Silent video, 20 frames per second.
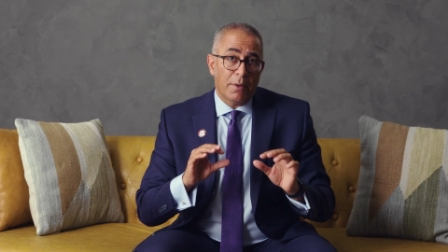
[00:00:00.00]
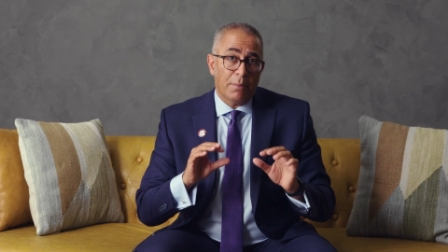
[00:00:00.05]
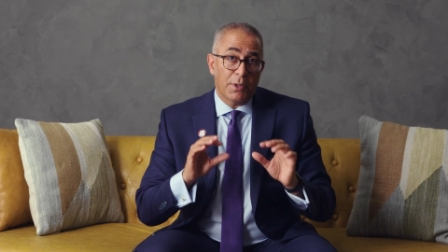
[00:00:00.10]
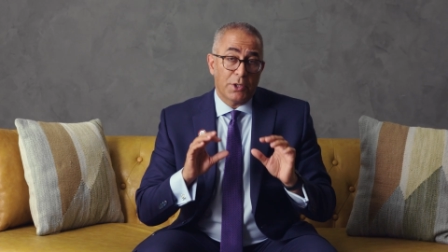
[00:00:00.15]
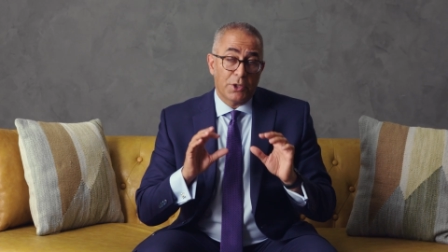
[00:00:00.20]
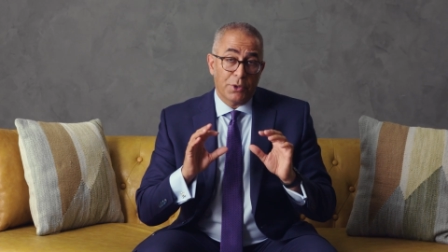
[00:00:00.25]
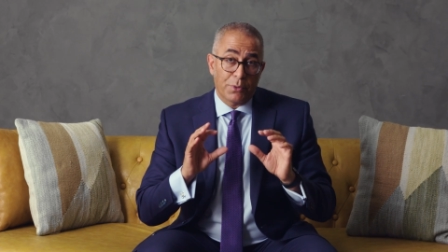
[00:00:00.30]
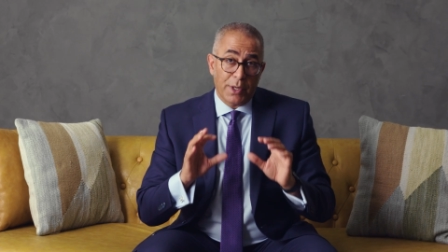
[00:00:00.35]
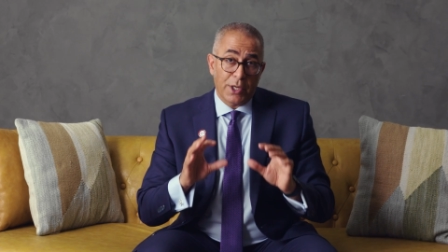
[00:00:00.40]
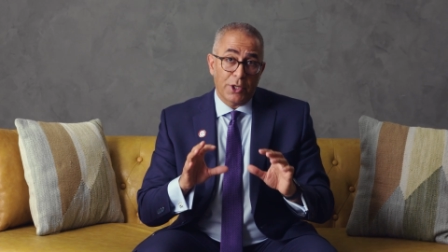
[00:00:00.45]

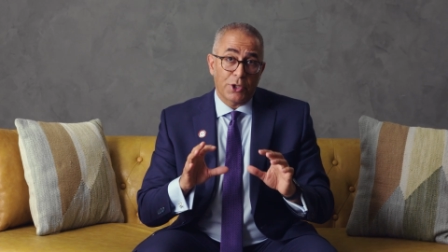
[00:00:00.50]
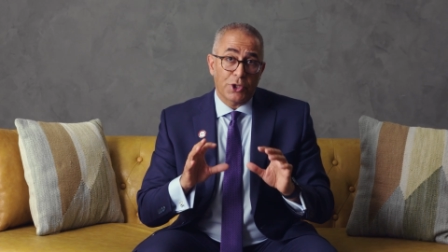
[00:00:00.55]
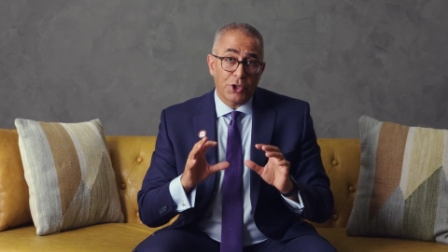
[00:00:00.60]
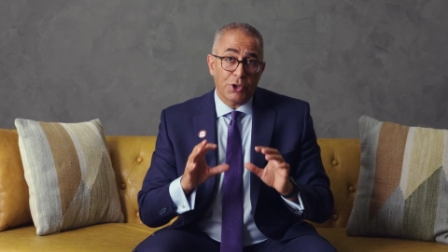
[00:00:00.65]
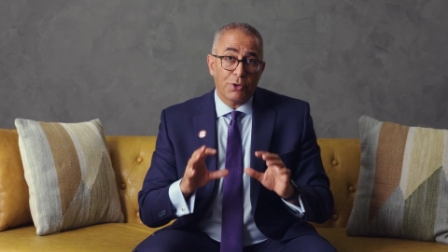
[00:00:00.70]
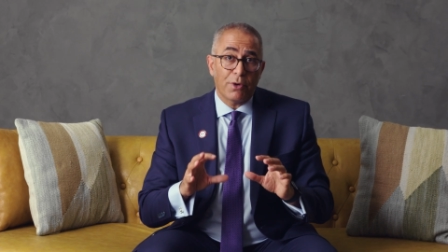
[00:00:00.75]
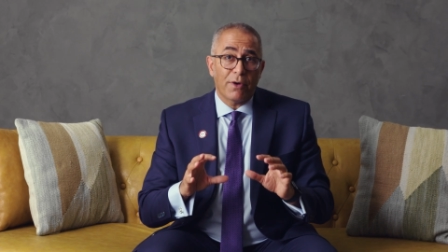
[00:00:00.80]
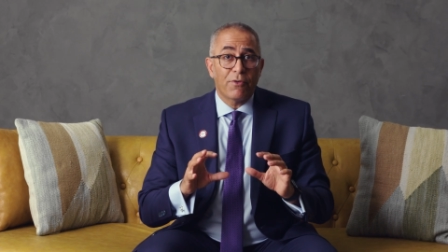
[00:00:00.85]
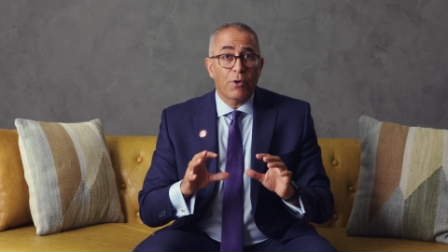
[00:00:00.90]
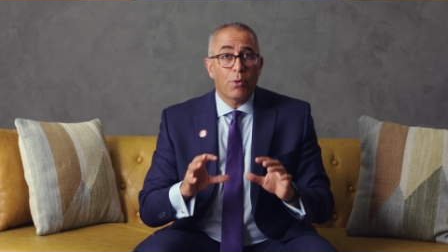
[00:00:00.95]
But to
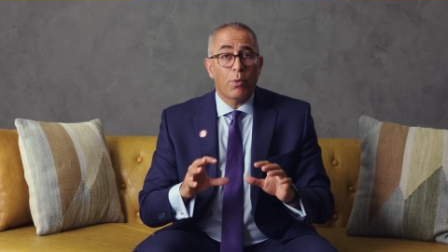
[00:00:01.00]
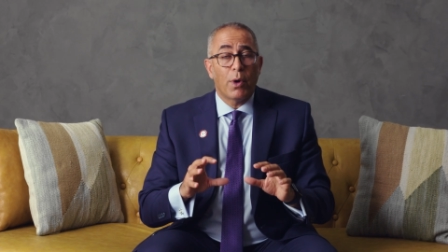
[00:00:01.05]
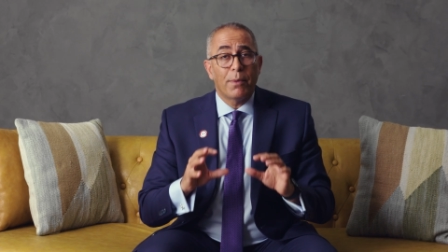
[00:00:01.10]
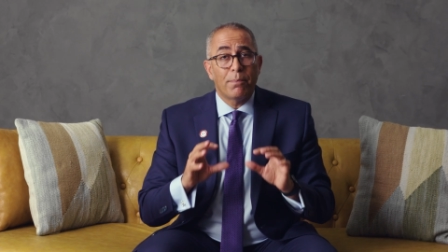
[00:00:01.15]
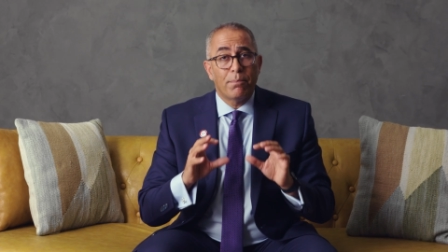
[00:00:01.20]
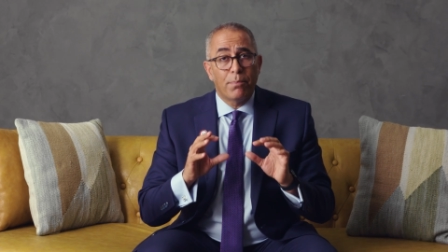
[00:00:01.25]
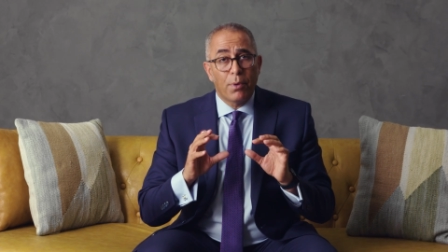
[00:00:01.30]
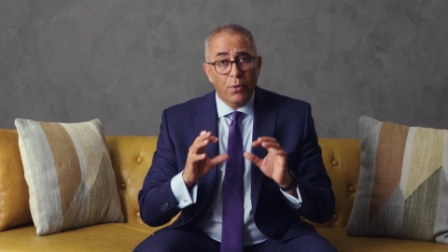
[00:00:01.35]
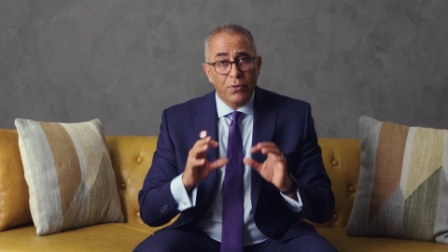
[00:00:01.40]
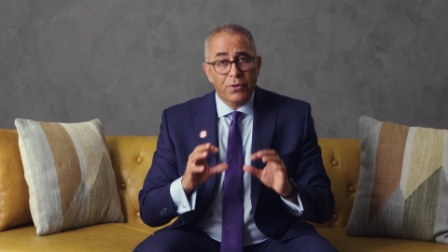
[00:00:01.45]
reassure everyone,
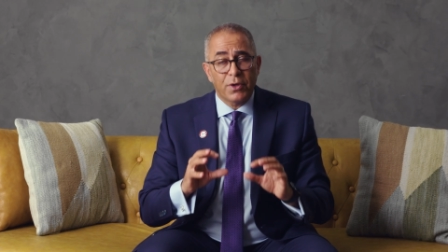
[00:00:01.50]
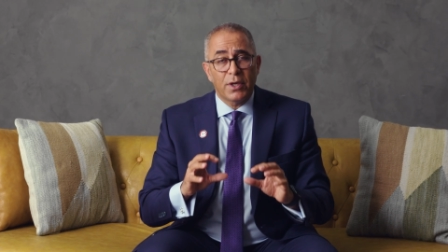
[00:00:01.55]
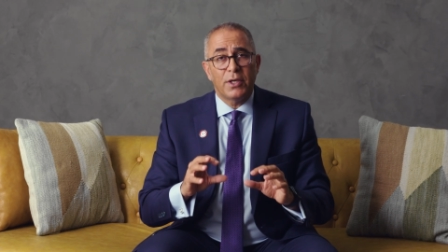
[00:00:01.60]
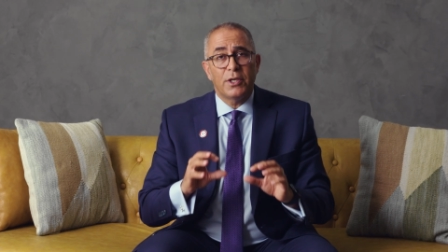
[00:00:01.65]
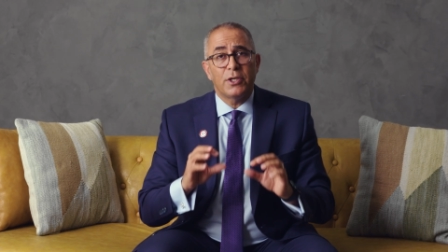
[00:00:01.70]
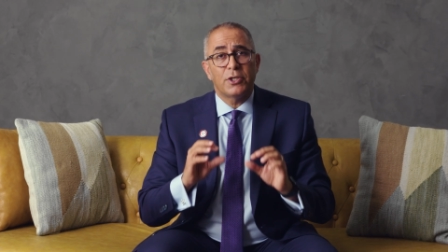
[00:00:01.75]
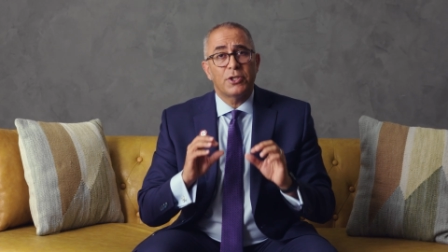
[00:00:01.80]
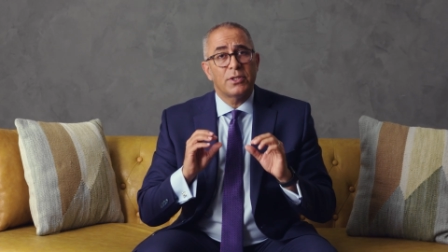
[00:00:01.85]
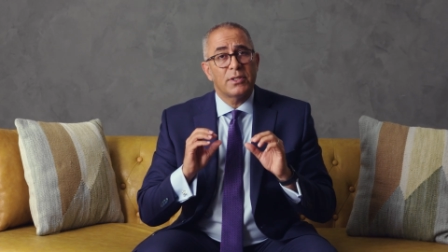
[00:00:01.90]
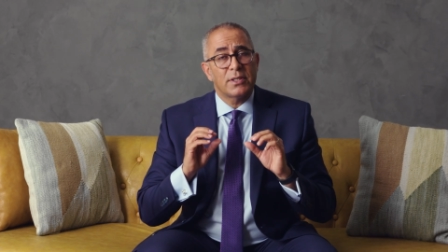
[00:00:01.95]
both
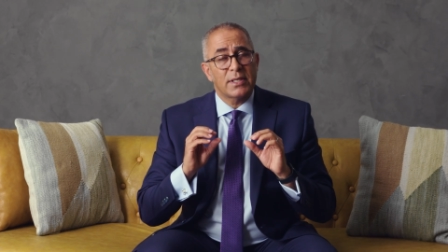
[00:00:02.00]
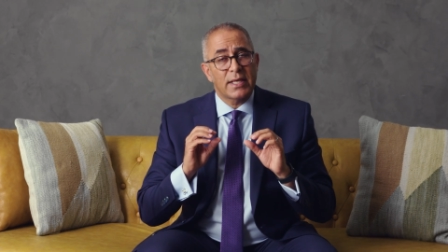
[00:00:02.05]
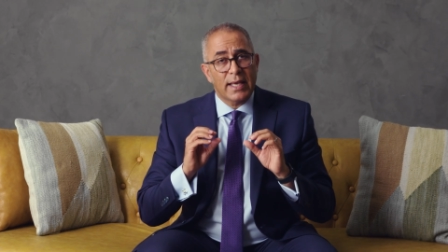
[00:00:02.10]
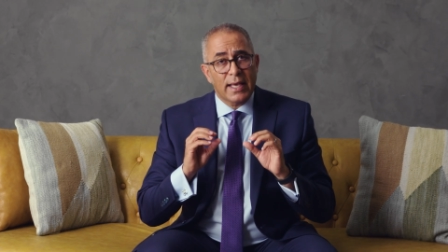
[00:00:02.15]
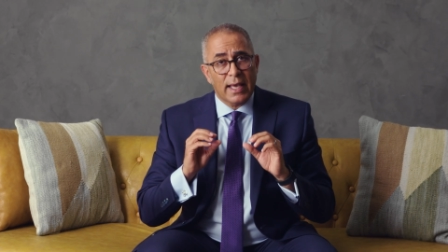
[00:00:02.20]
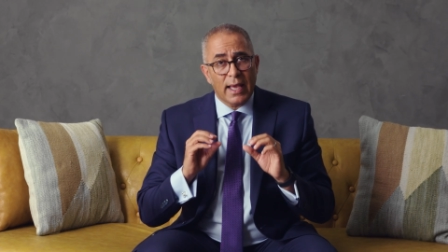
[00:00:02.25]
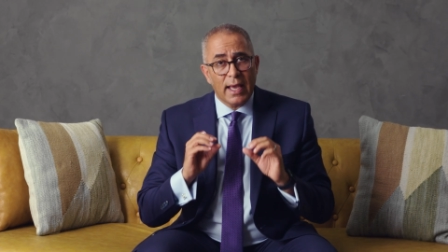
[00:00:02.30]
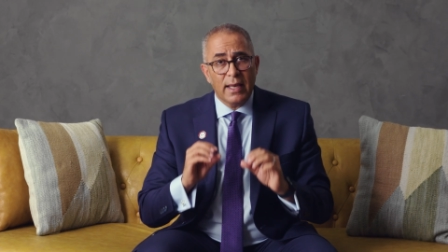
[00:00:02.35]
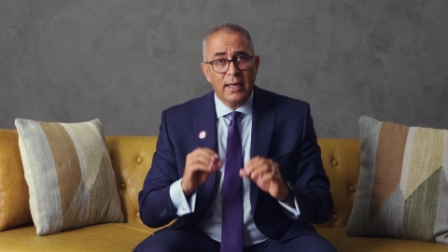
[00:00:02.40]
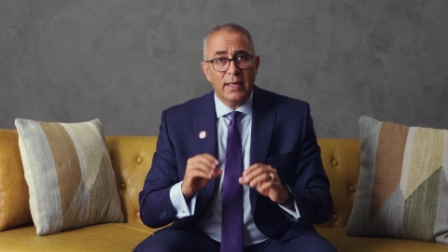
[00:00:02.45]
conditions
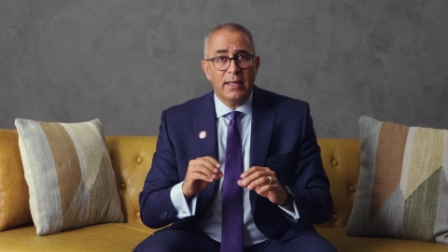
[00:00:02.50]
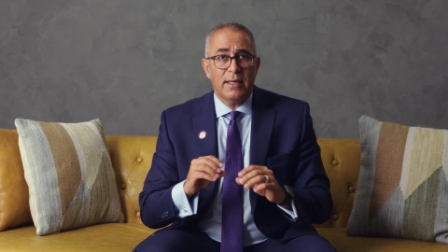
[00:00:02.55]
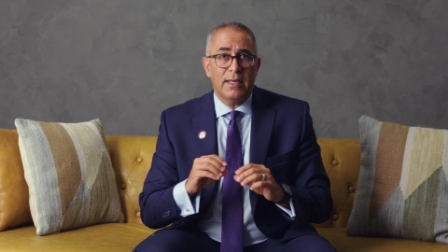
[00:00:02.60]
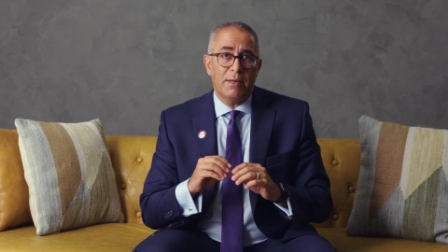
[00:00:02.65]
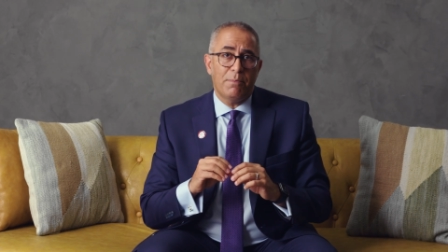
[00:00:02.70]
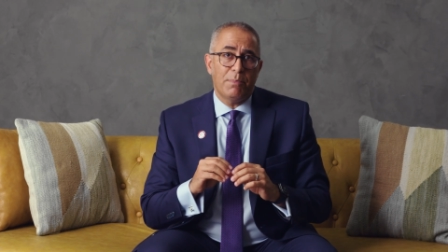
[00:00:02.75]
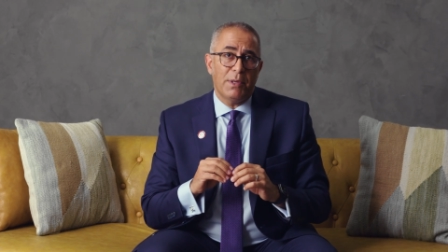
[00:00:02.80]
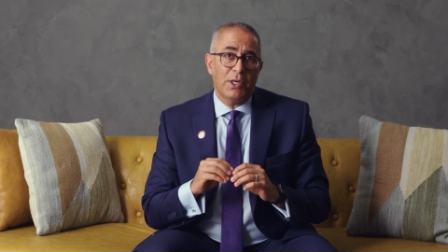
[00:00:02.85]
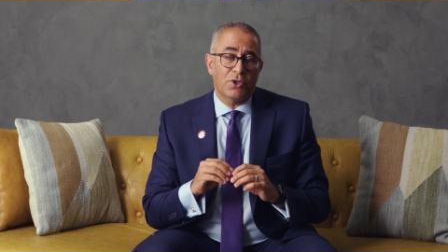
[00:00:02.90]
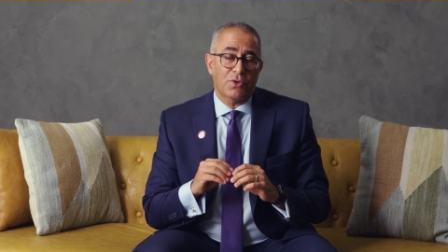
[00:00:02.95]
can
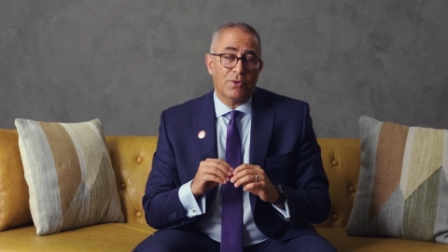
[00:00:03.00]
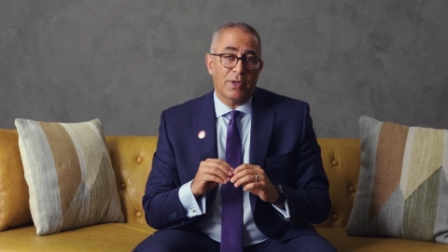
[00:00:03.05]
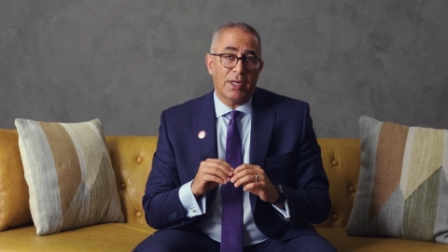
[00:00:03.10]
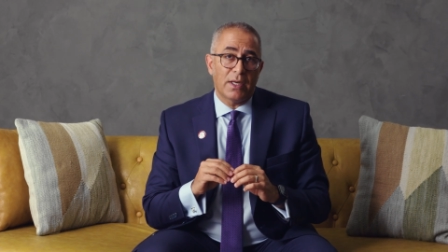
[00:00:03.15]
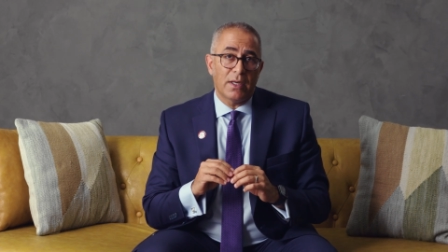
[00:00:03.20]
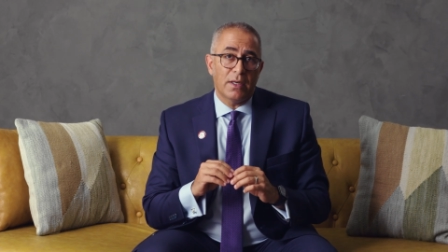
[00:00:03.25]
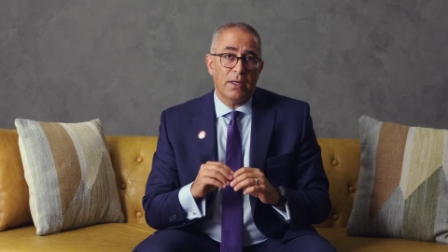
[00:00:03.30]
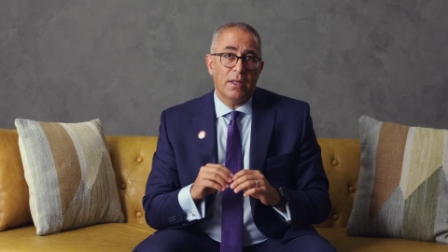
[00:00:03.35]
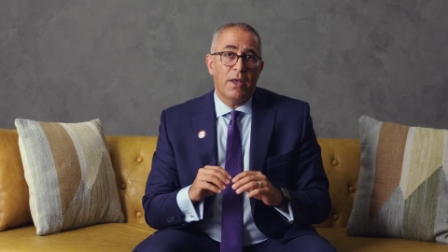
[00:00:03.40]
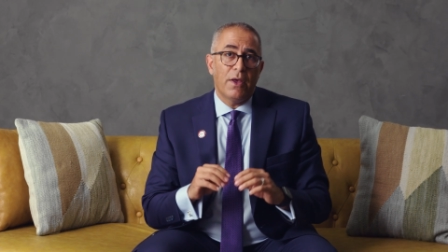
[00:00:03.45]
indeed be
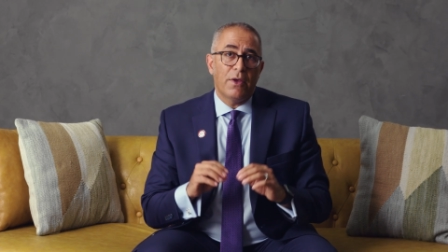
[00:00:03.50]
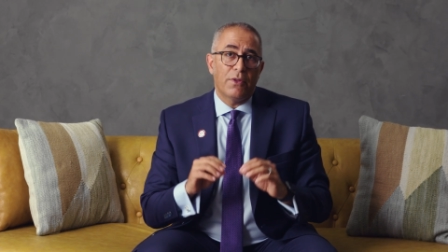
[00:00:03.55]
treated.